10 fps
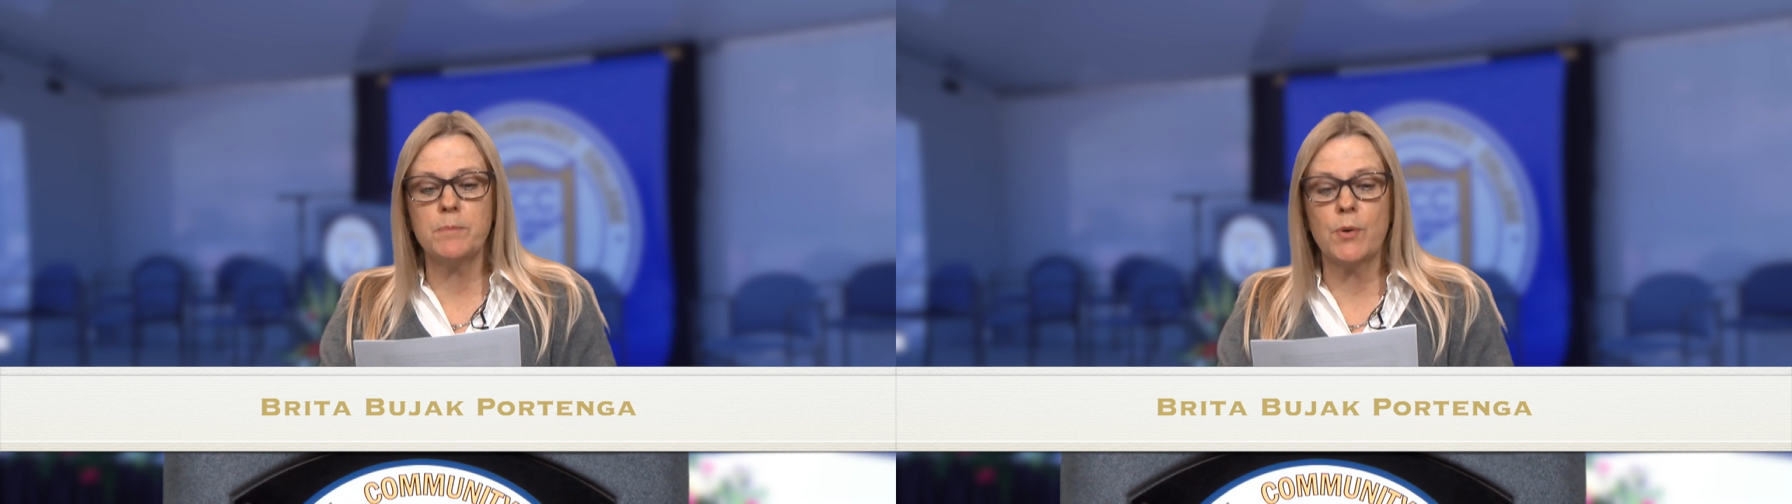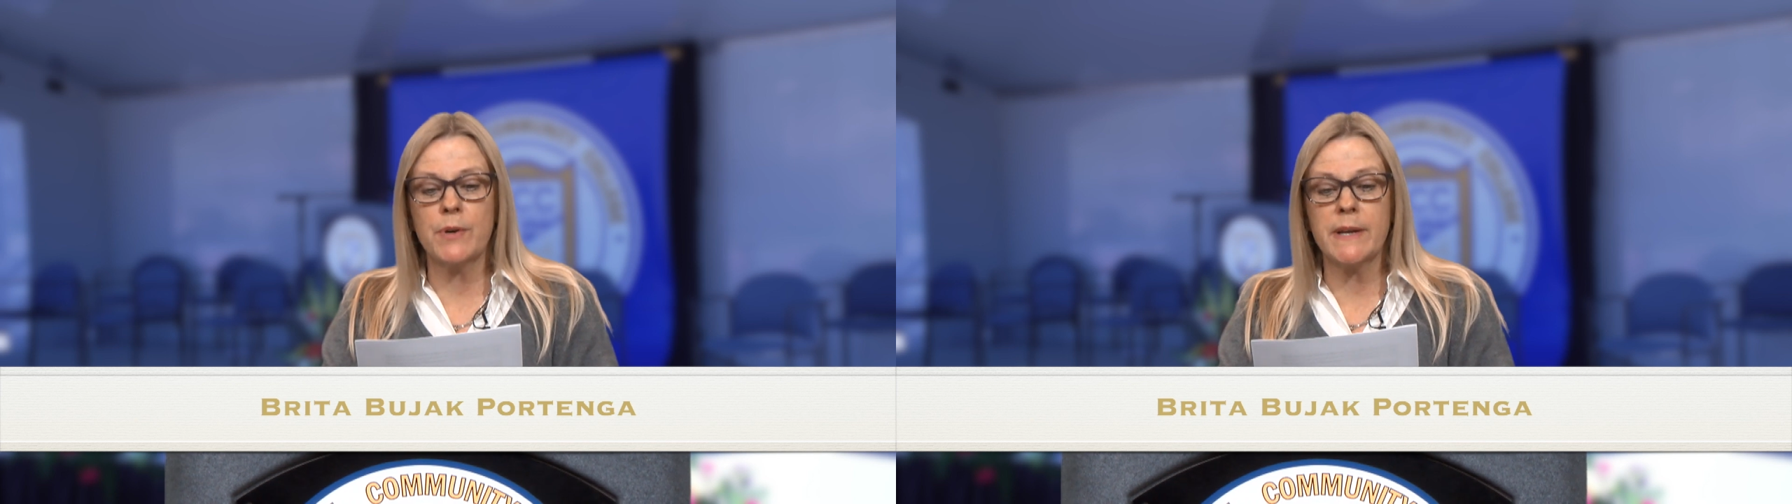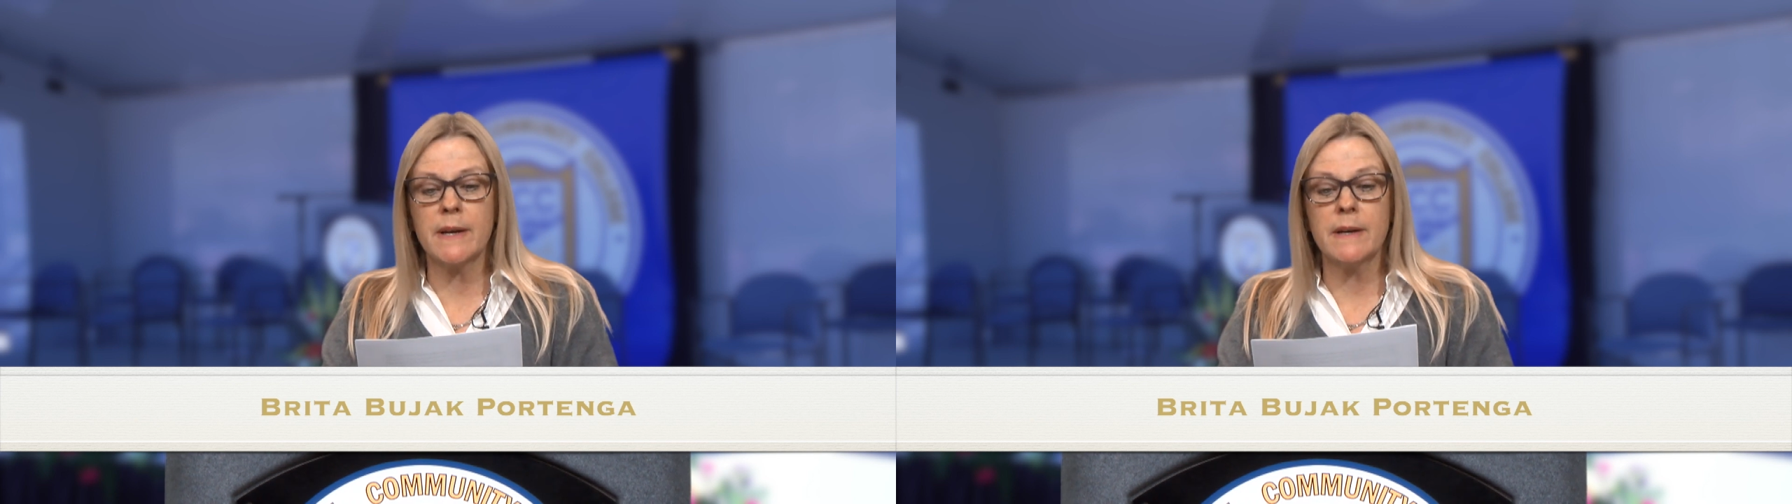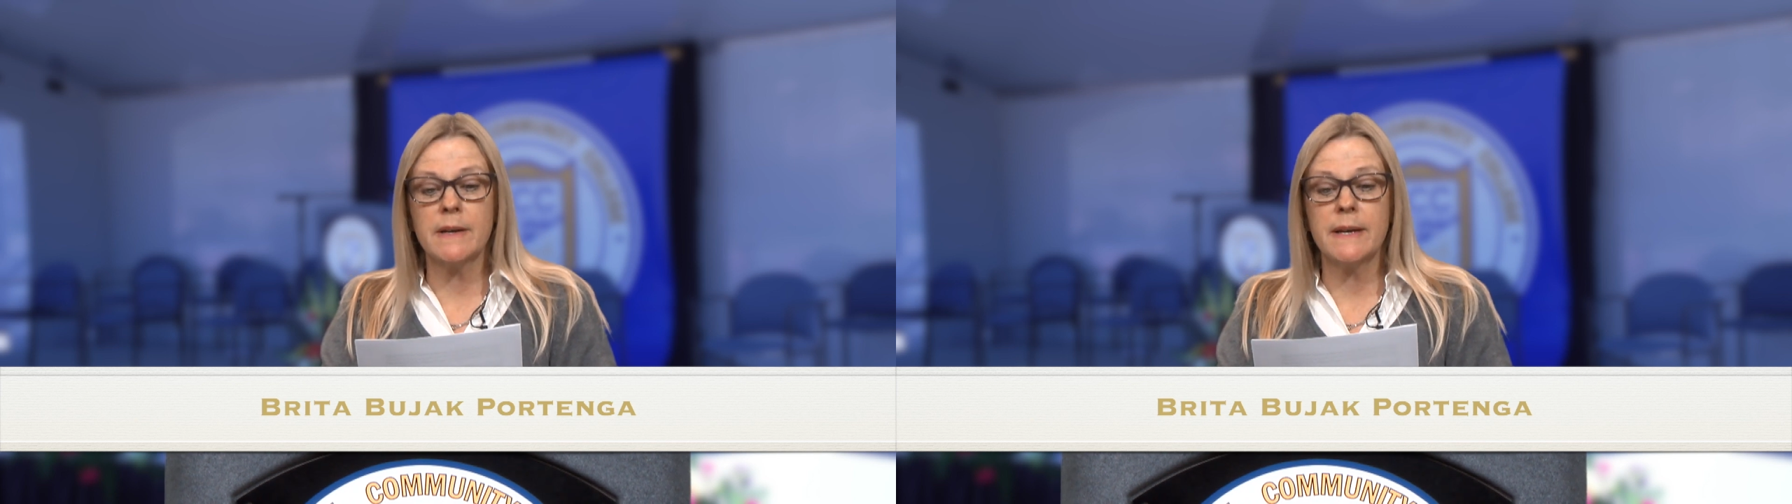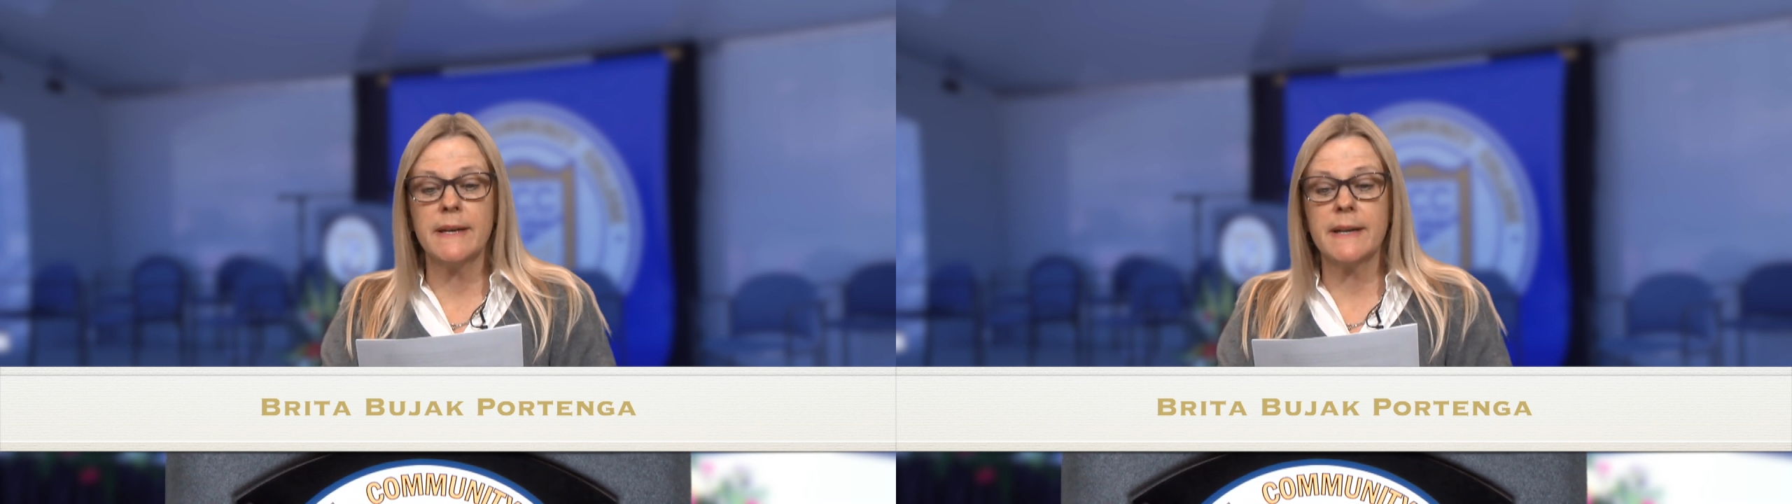
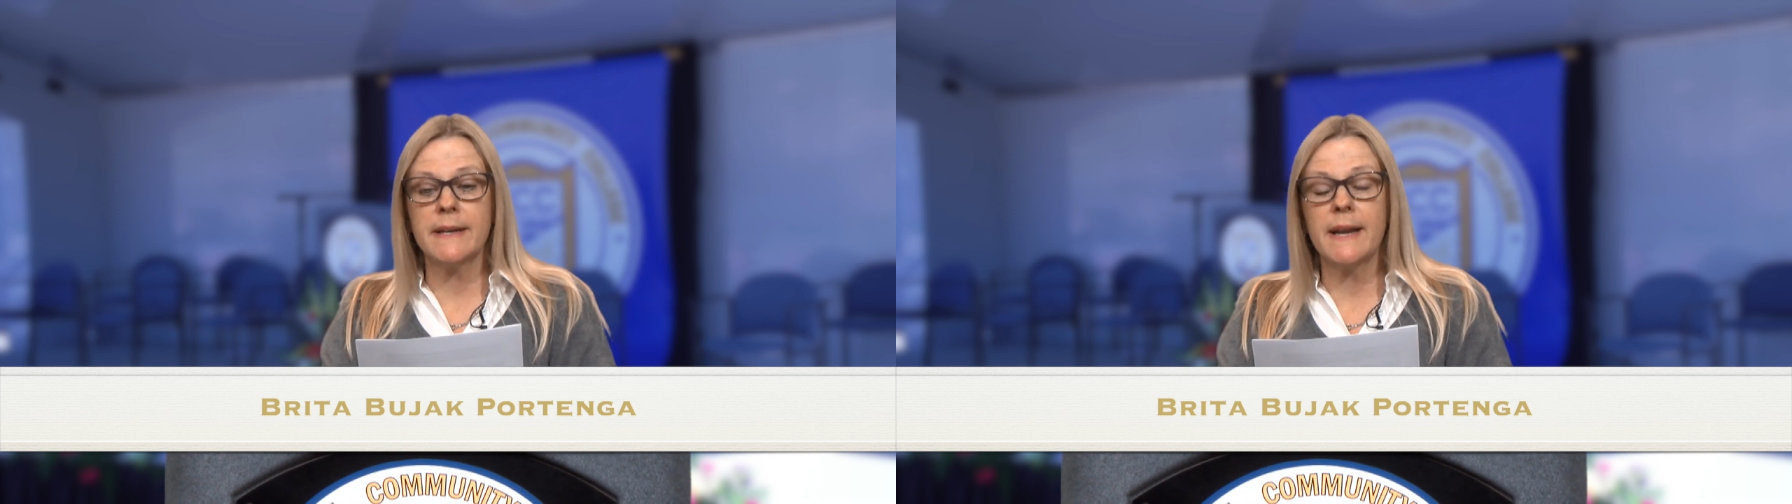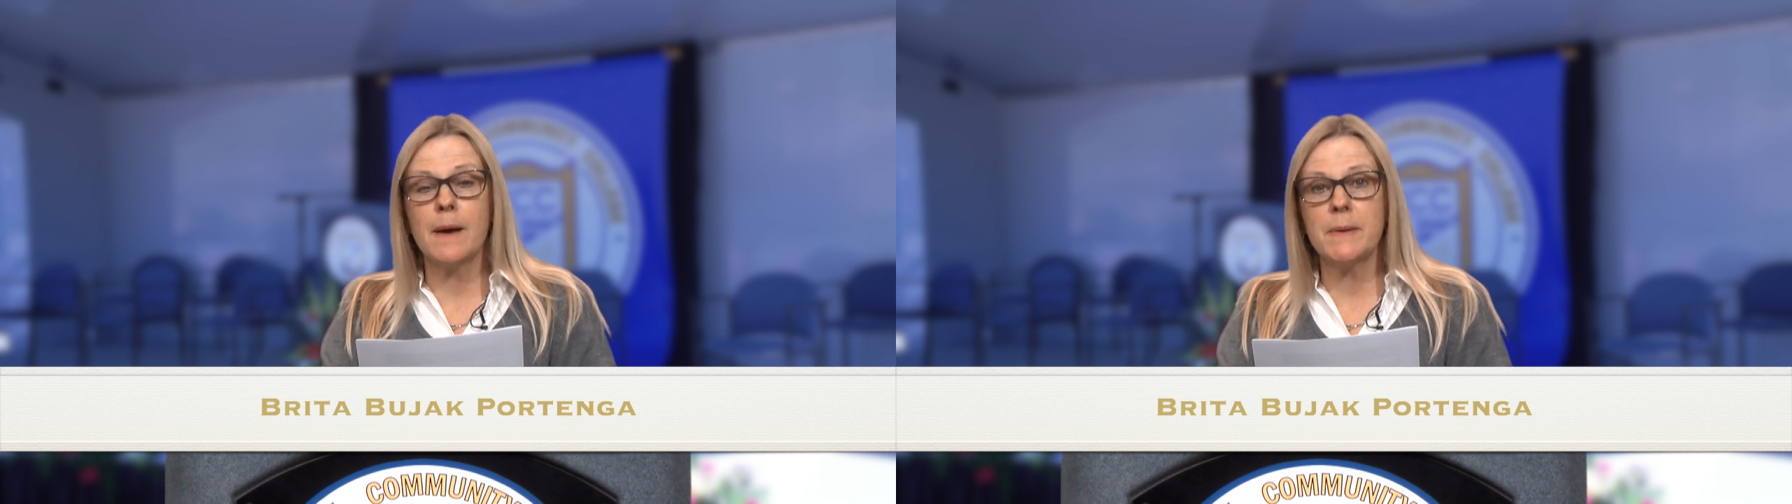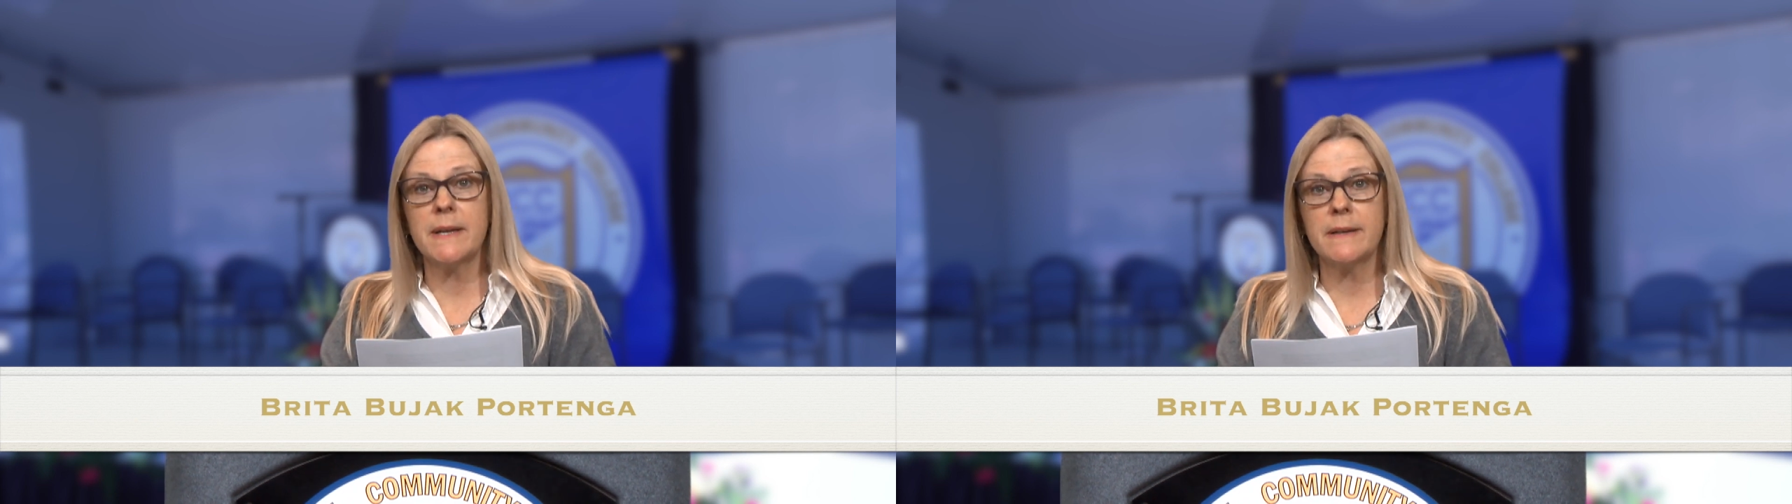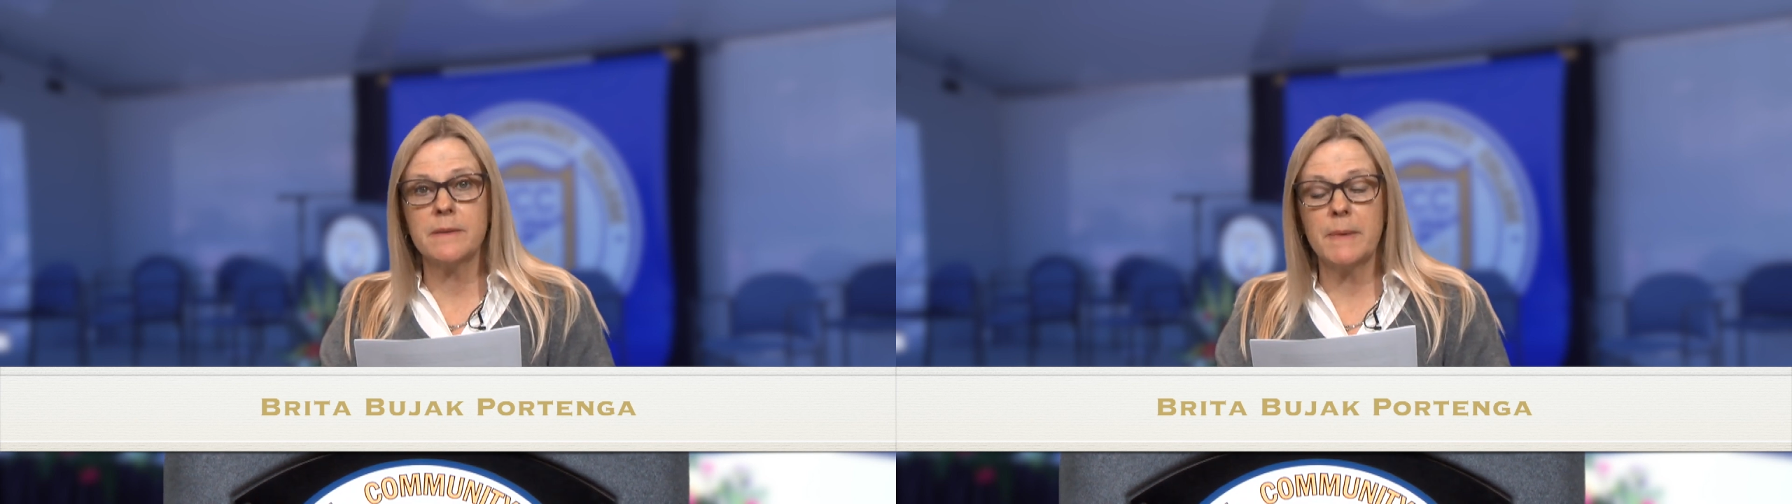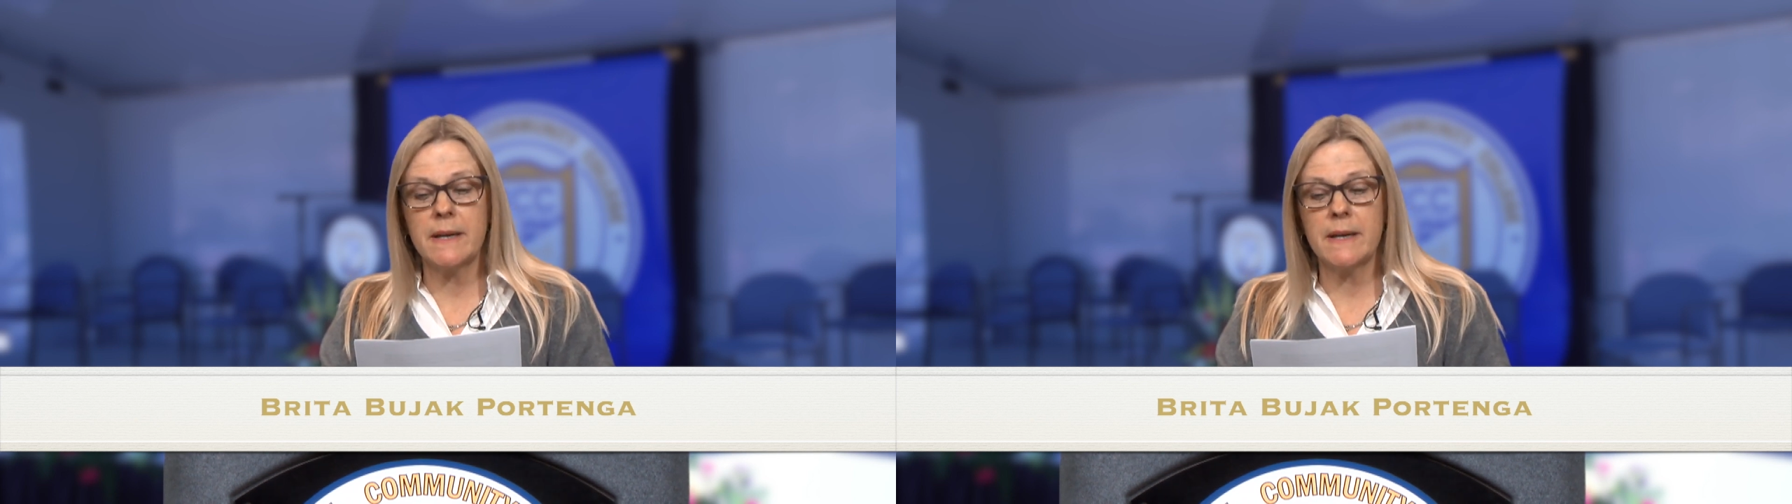Portinga, and I nominated